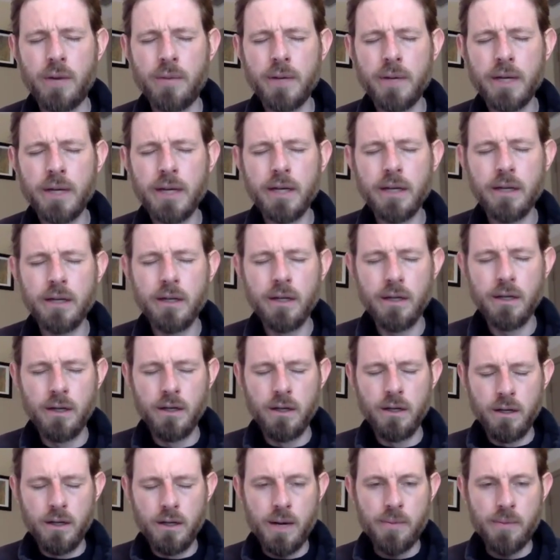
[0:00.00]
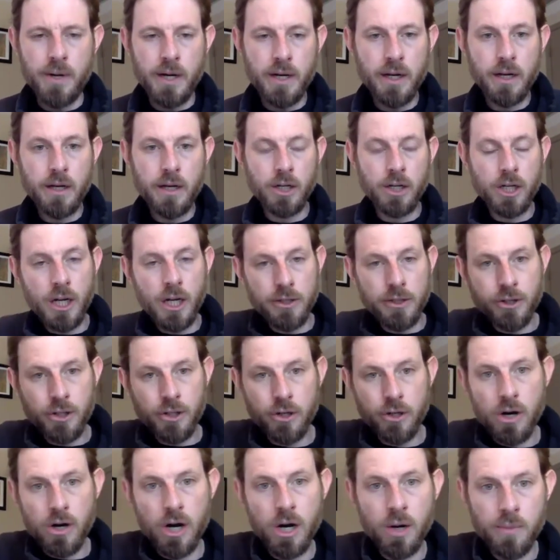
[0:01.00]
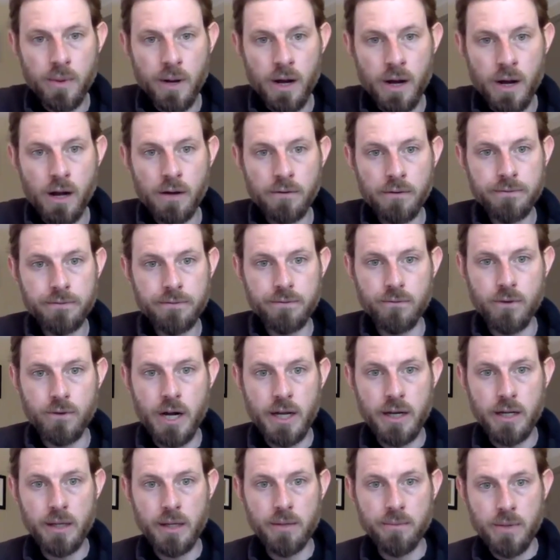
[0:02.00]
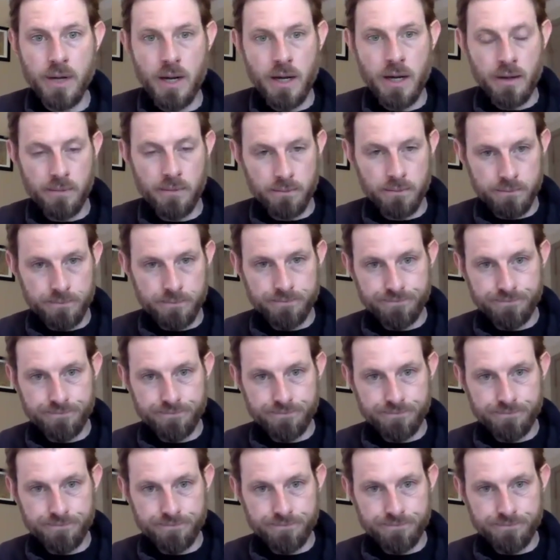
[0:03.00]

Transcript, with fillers: I'm not going to I'm not going to cut their arm off, right, in my